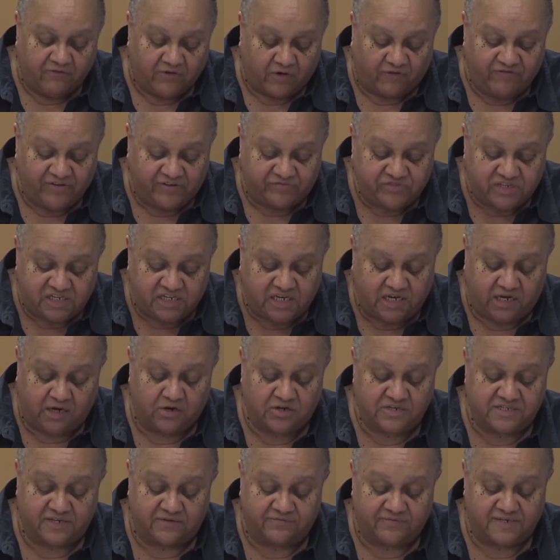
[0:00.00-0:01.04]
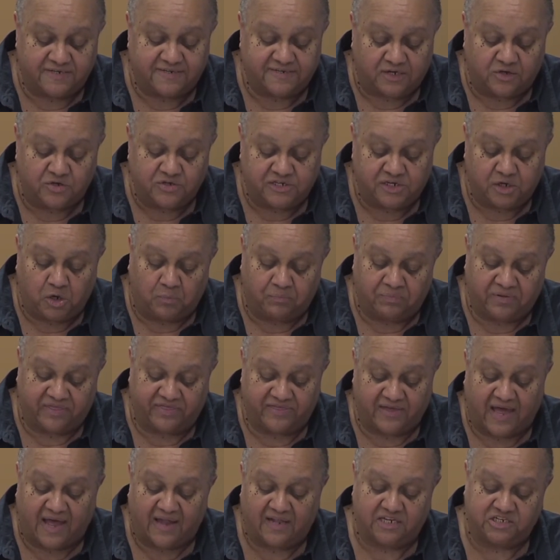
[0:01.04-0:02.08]
50 Years of the
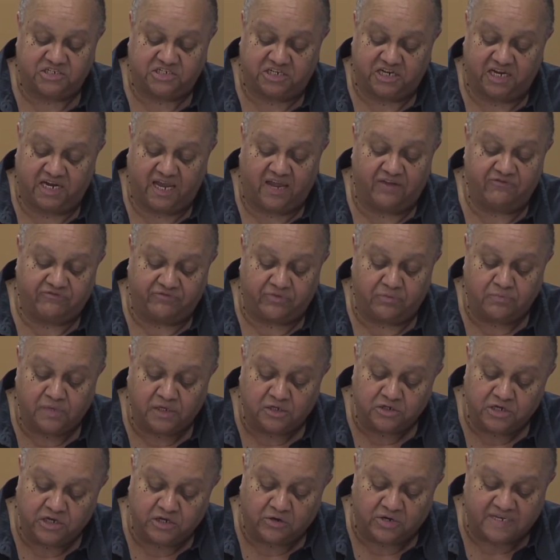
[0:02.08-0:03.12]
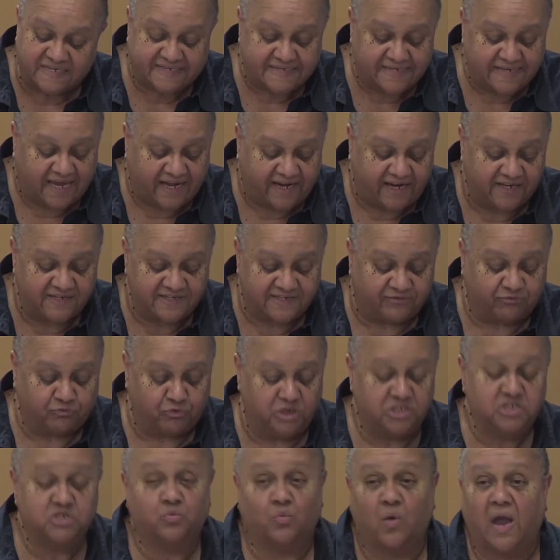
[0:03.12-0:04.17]
Sociopathology and Familial Aesthetics of
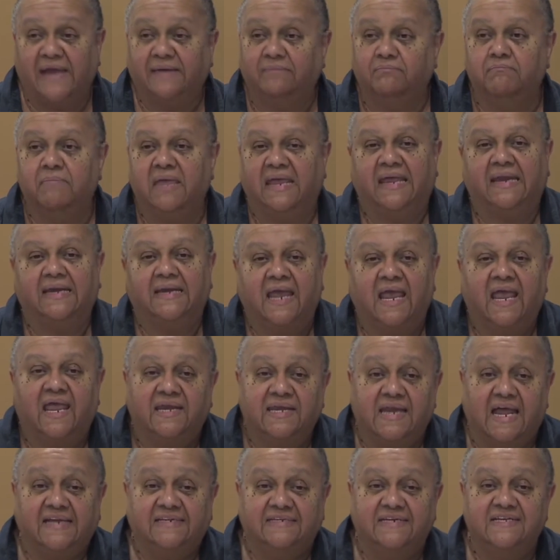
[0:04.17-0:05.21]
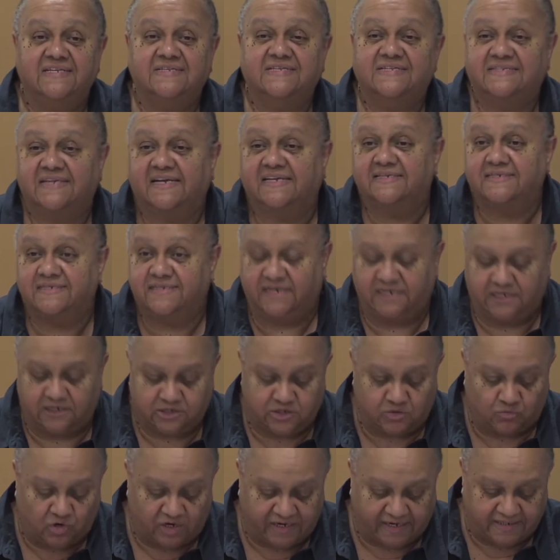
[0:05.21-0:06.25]
Rich White Men, 1960 to
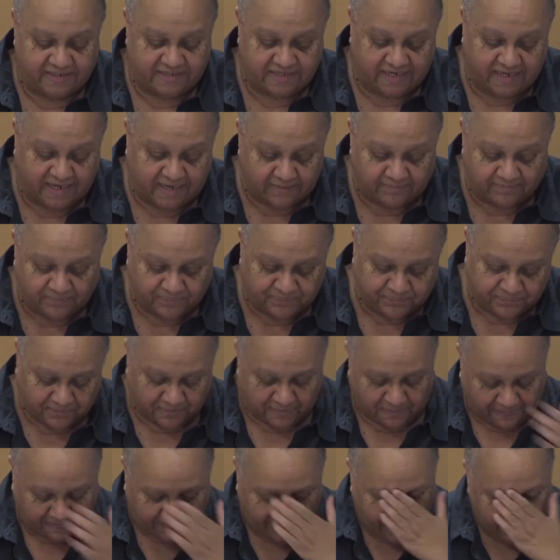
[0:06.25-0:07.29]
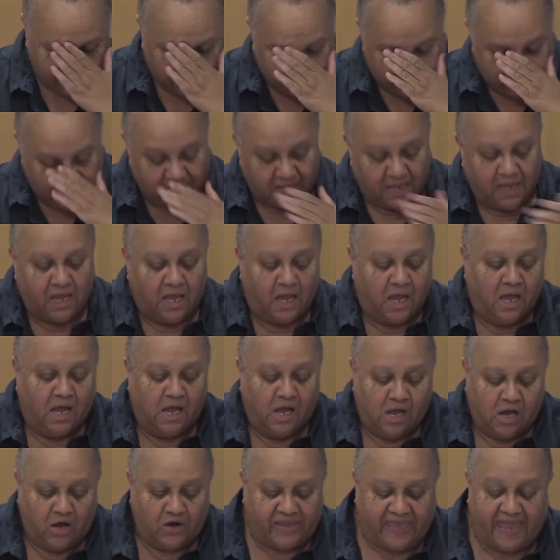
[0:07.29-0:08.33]
2010.
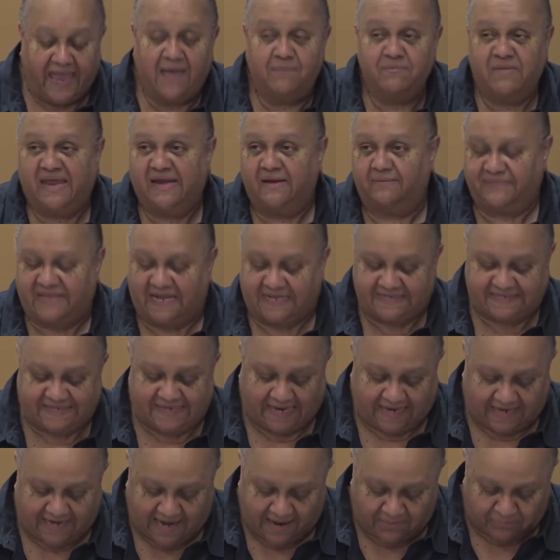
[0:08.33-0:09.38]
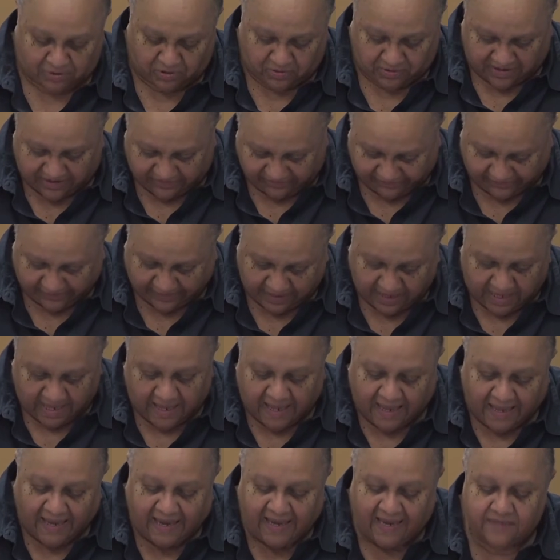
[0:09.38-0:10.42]
Okay, I made up that second epigraph.
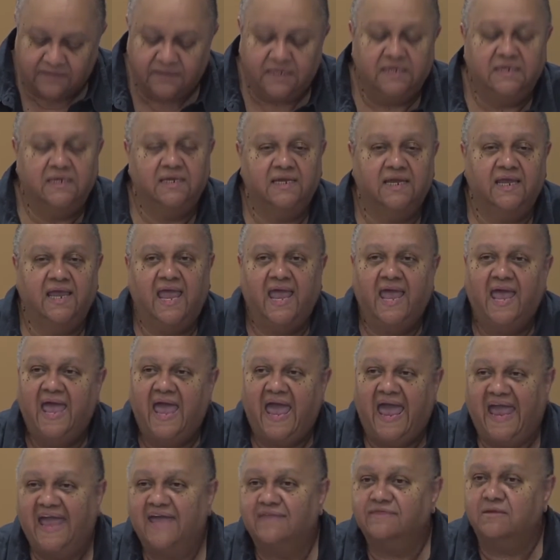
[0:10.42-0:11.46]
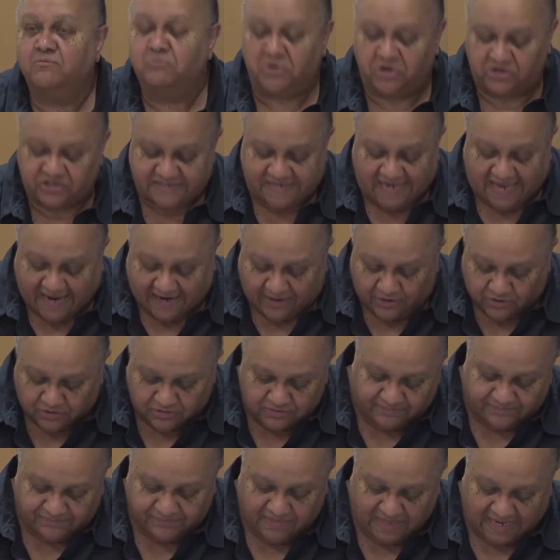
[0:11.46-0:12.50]
And the book title,
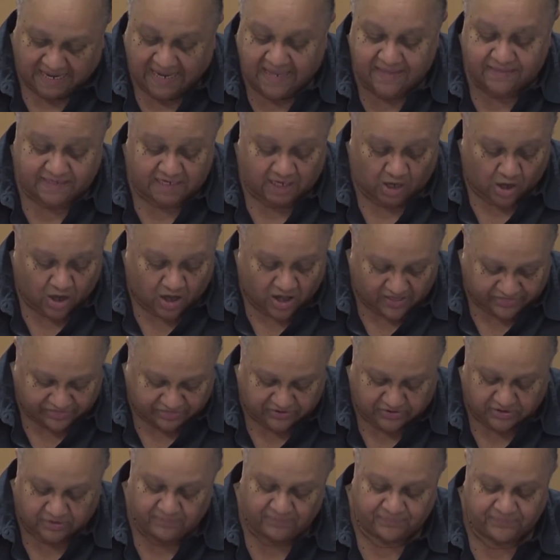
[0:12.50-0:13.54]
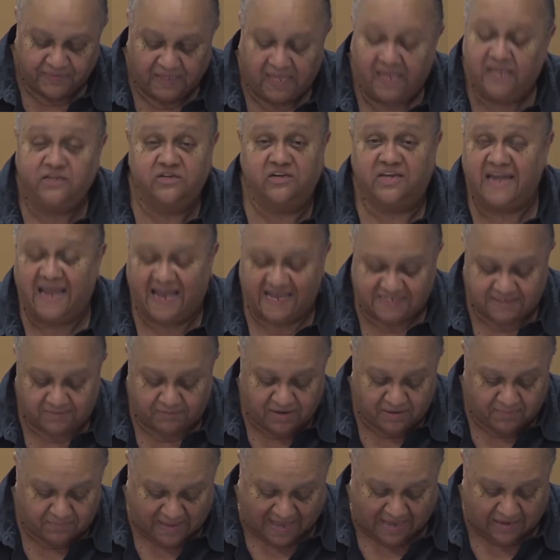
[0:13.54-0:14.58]
and the author, and you can ask
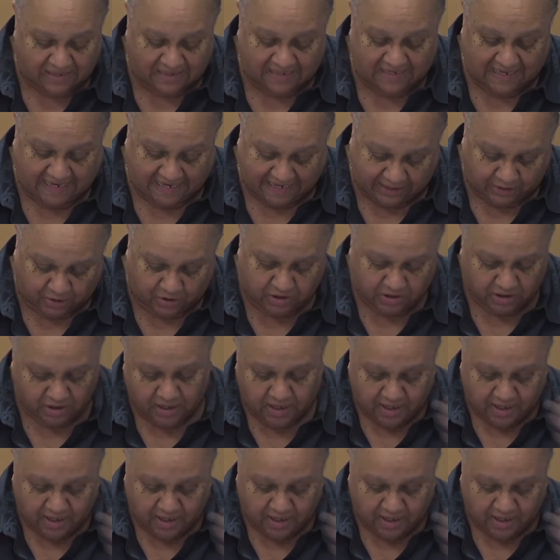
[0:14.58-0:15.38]
me about it later.